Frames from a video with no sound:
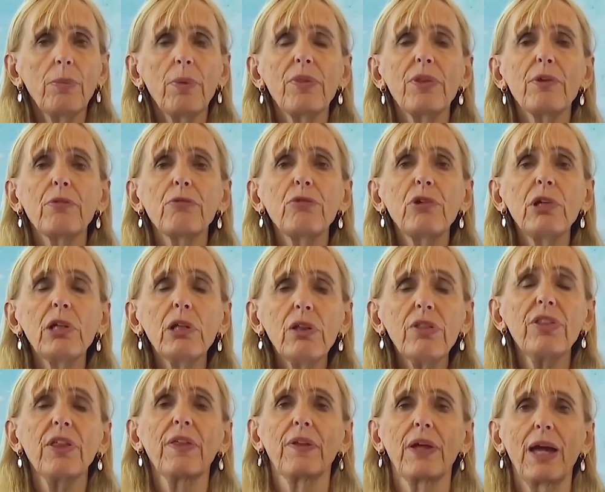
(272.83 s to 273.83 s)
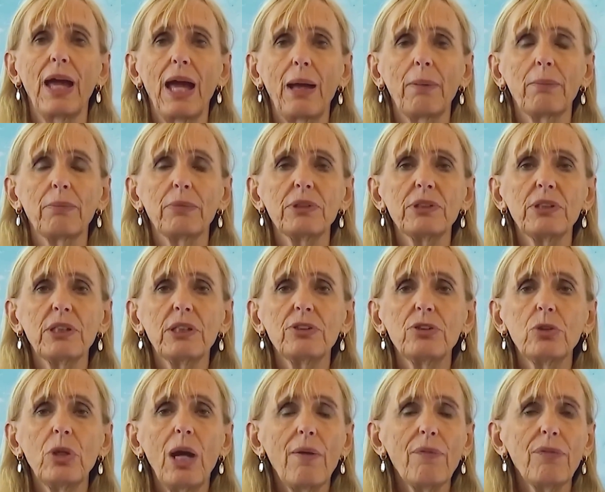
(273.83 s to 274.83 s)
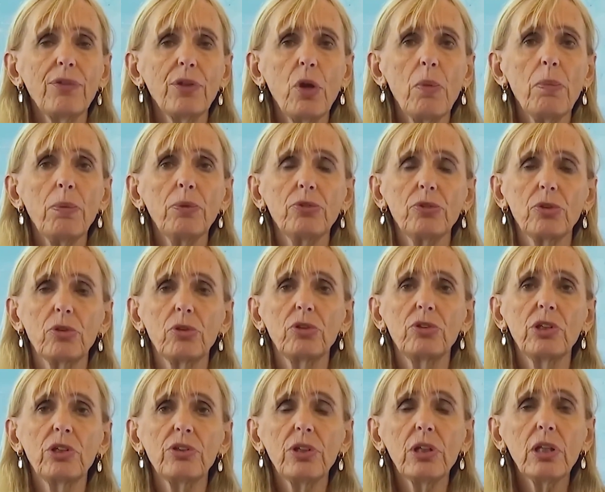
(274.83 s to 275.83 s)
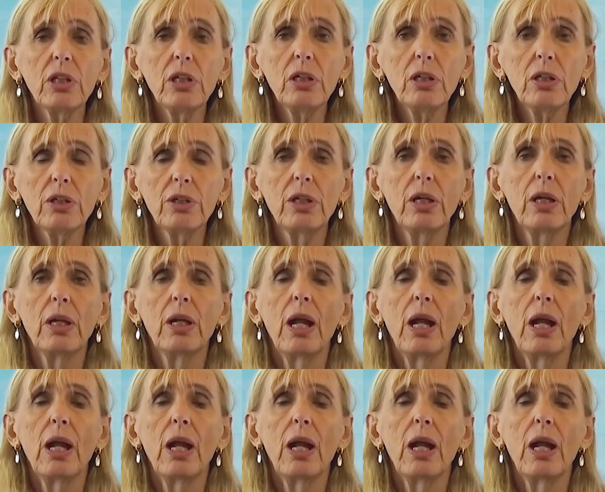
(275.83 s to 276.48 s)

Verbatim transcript: But the real thing that happens is you have the opportunity to learn